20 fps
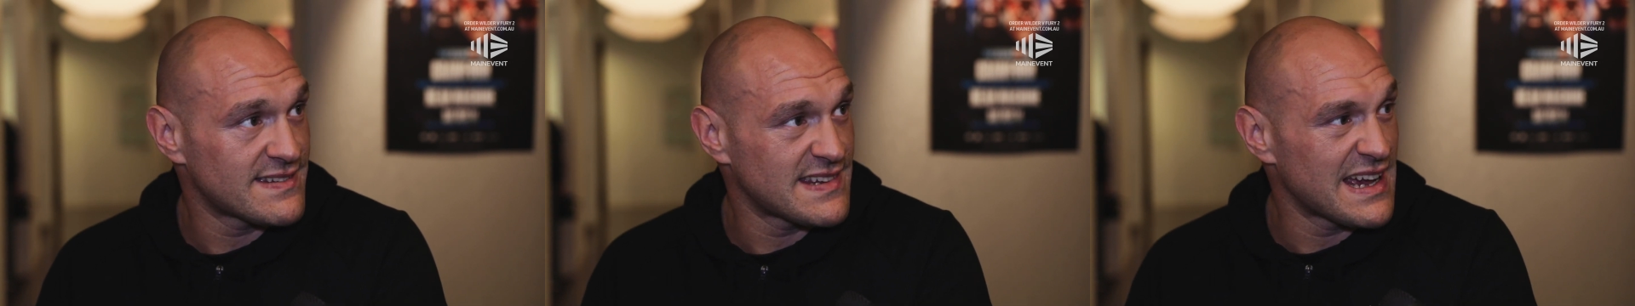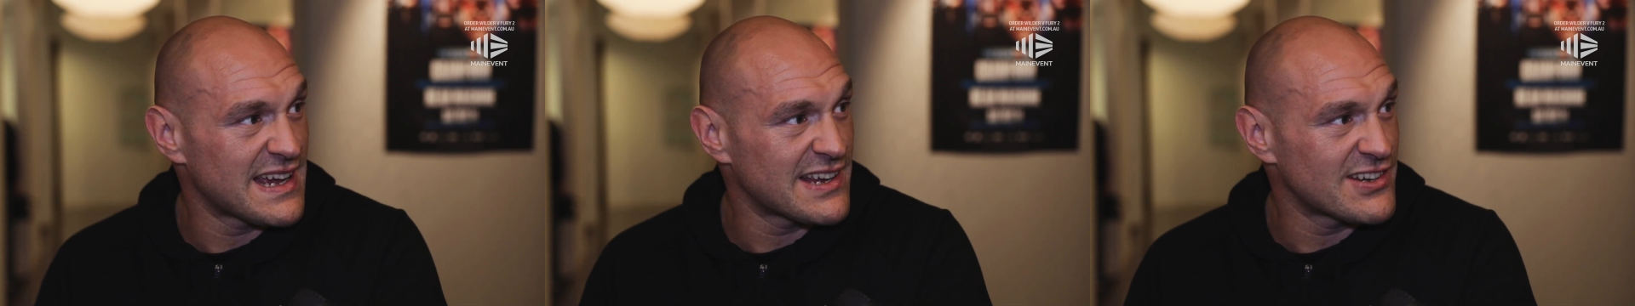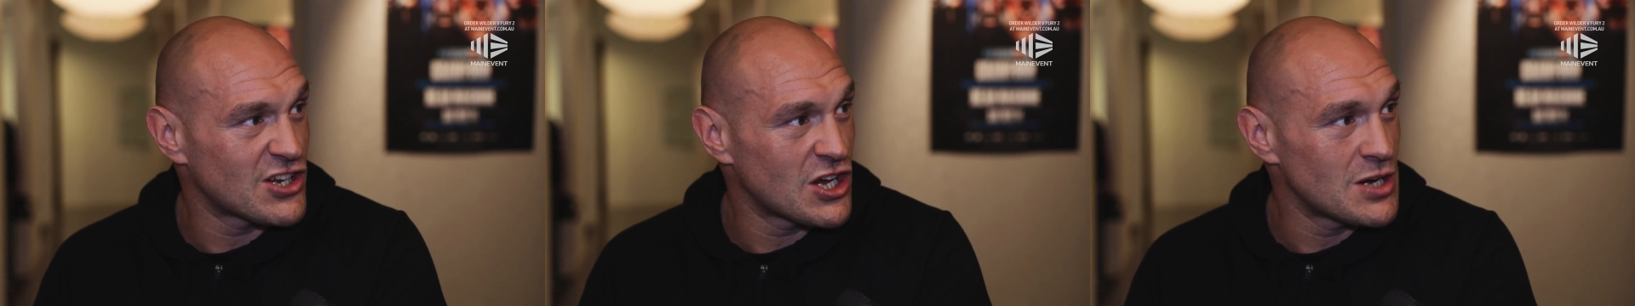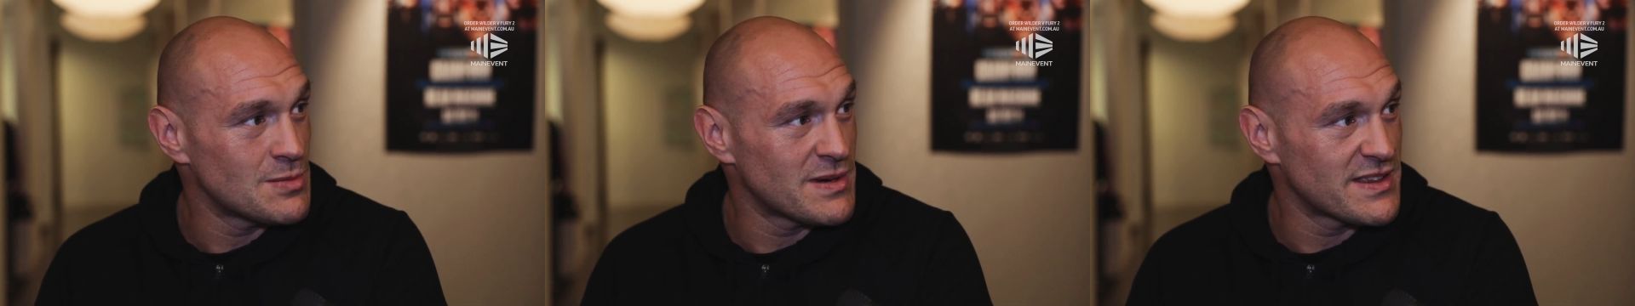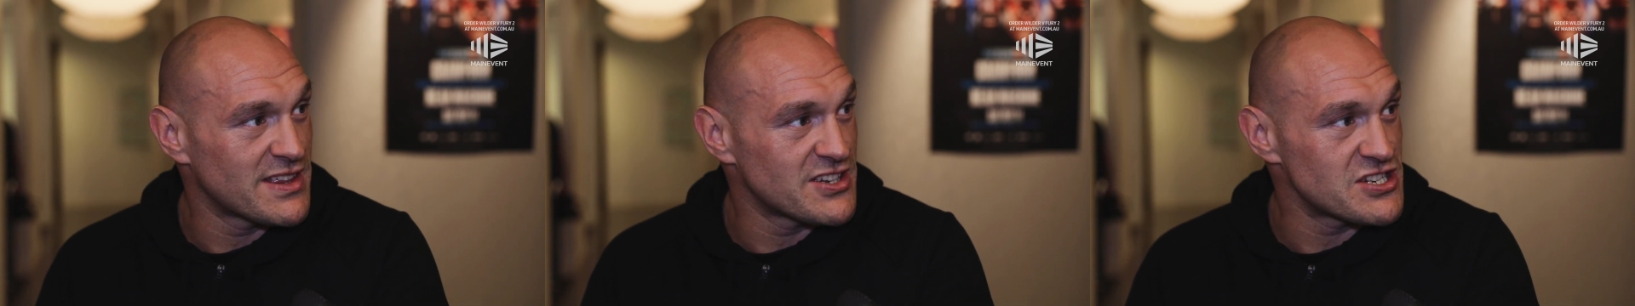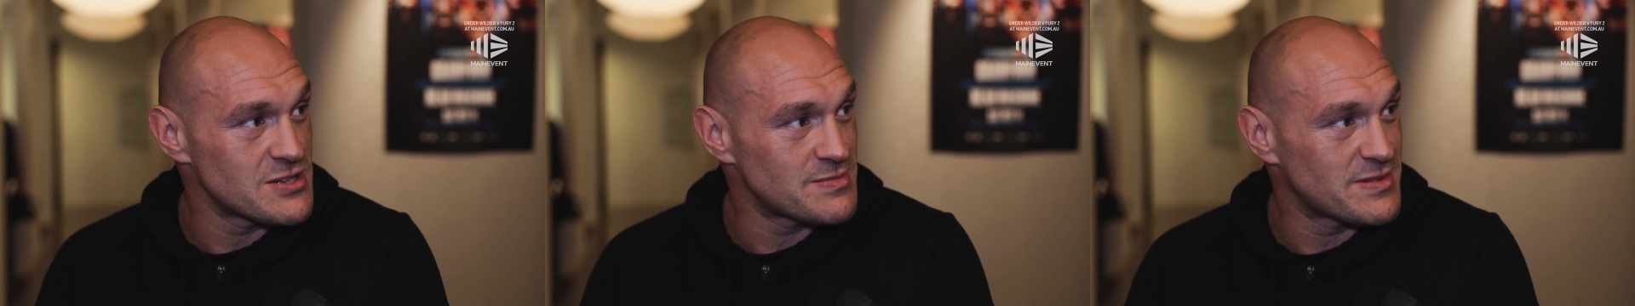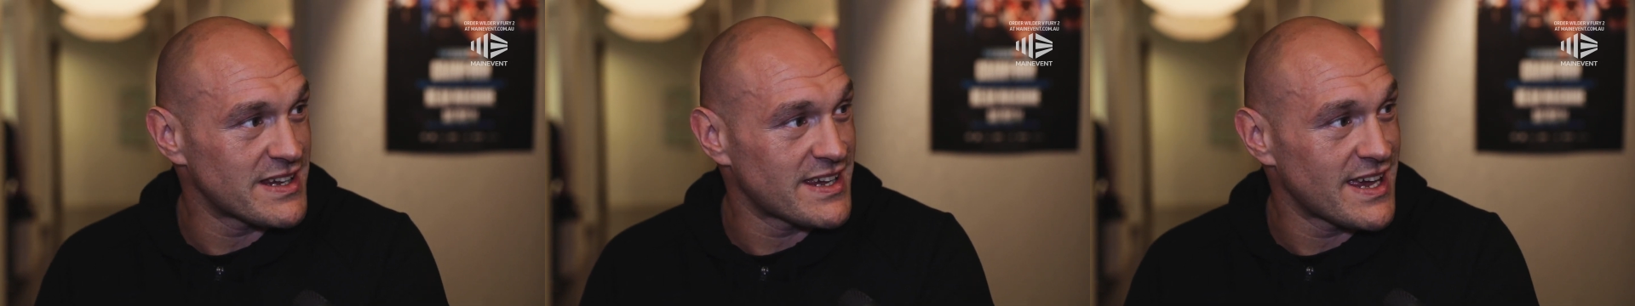second home with the
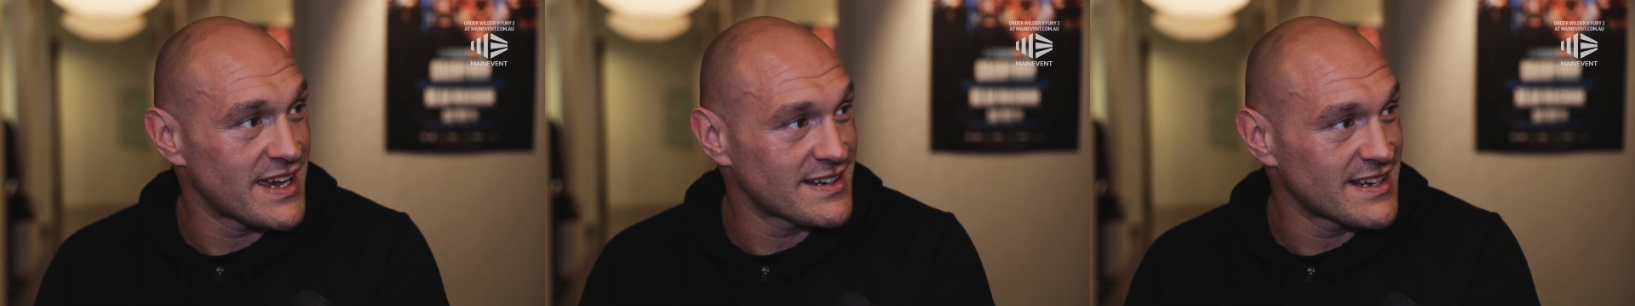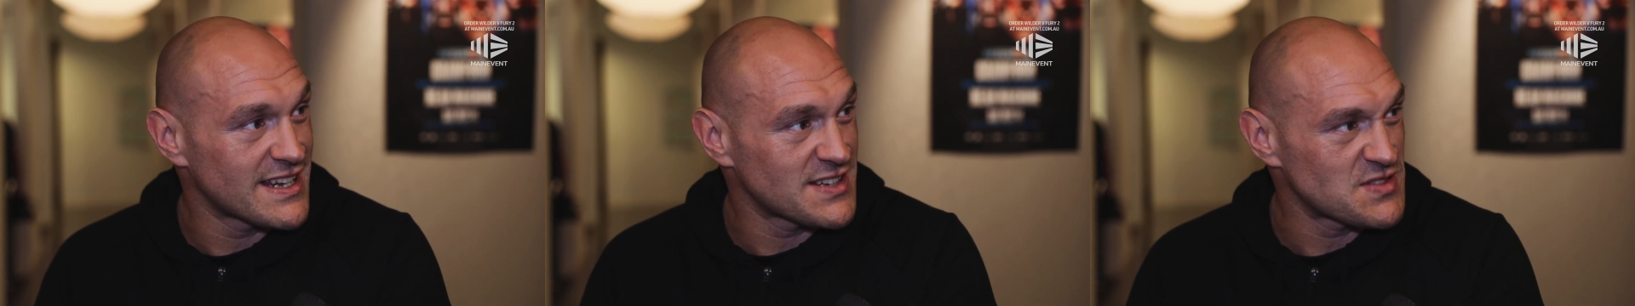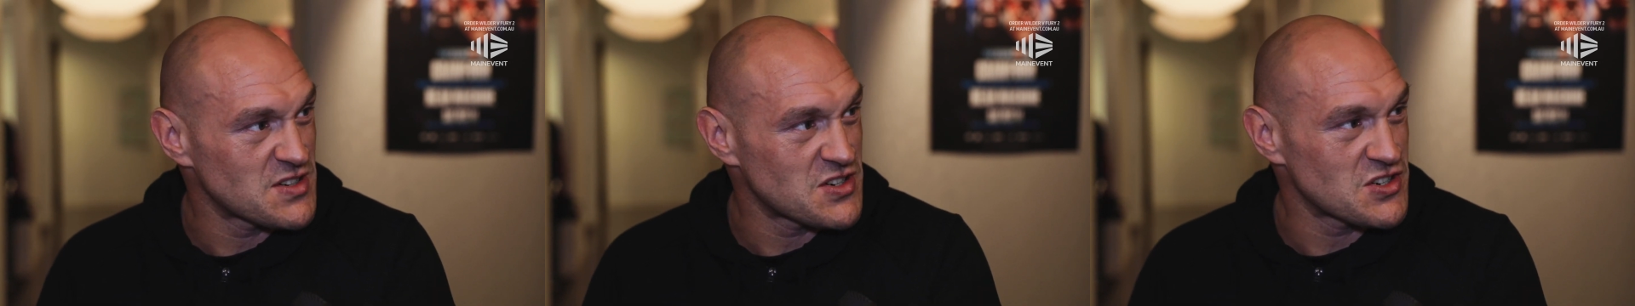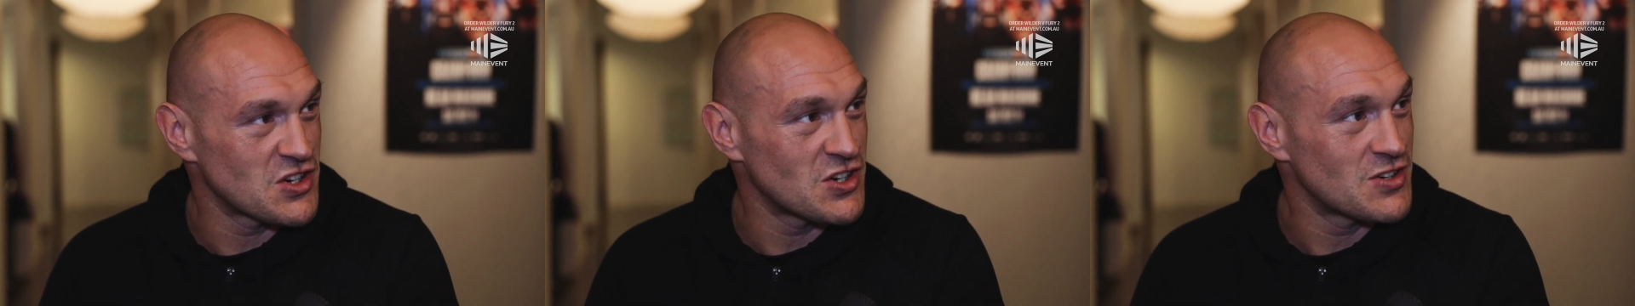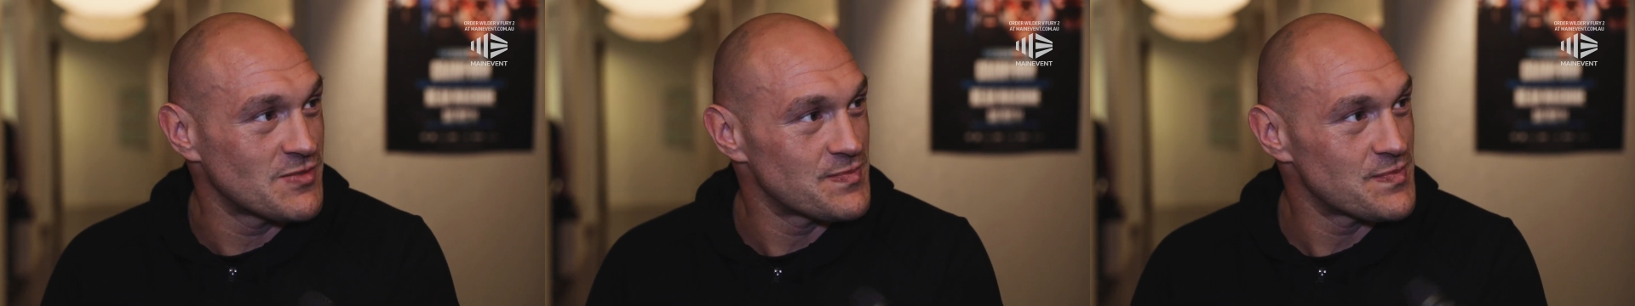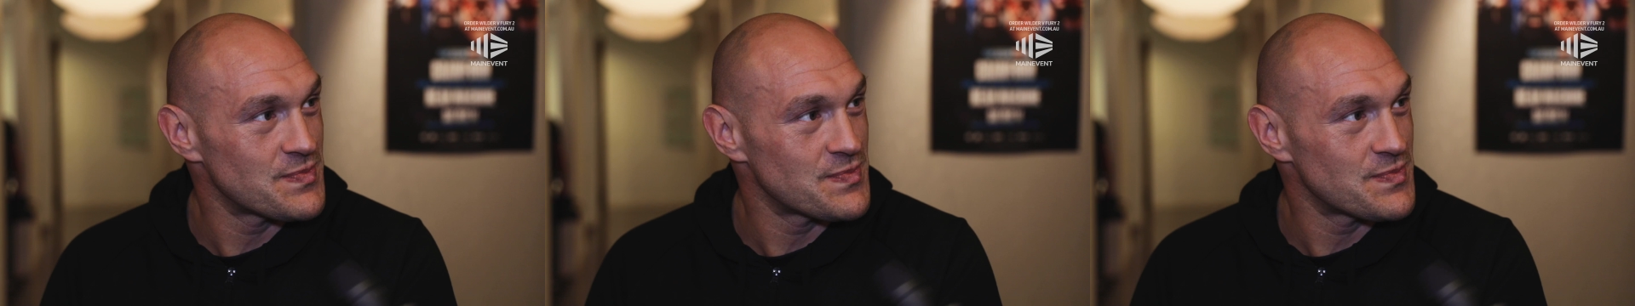Gypsy King, that's for sure.